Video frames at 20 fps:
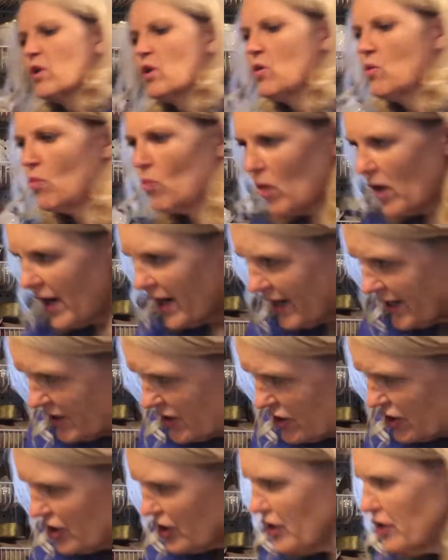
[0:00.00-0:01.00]

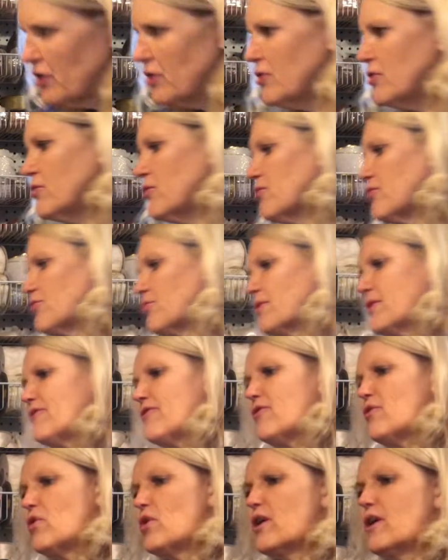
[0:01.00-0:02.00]
1, 2, 3,
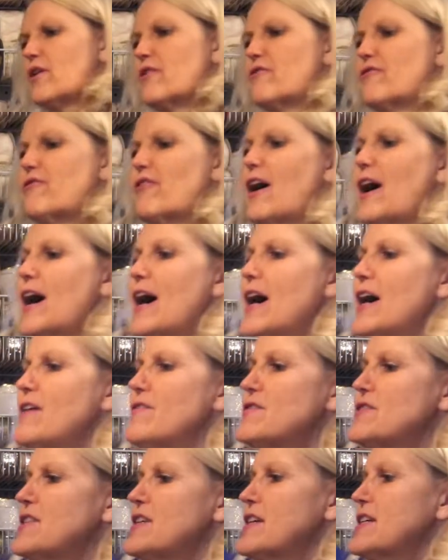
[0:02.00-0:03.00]
4, 5,
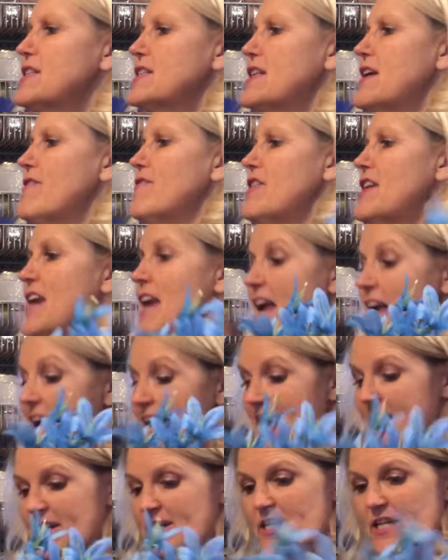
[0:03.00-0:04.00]
6, 7,
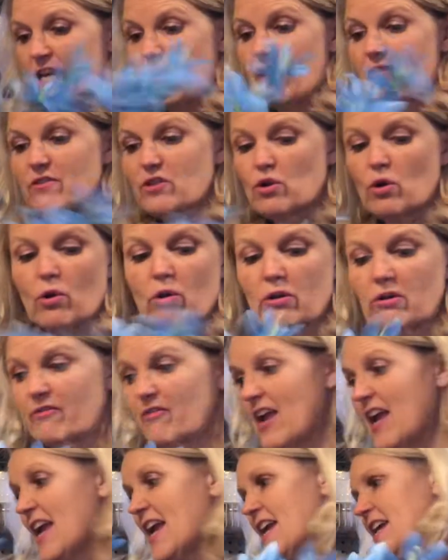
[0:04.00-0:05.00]
8. I have a total of
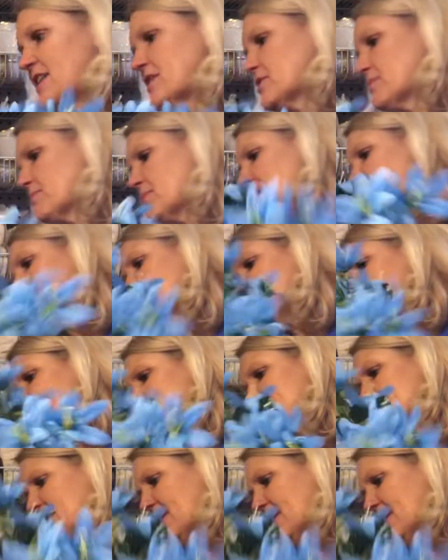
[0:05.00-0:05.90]
8 peonies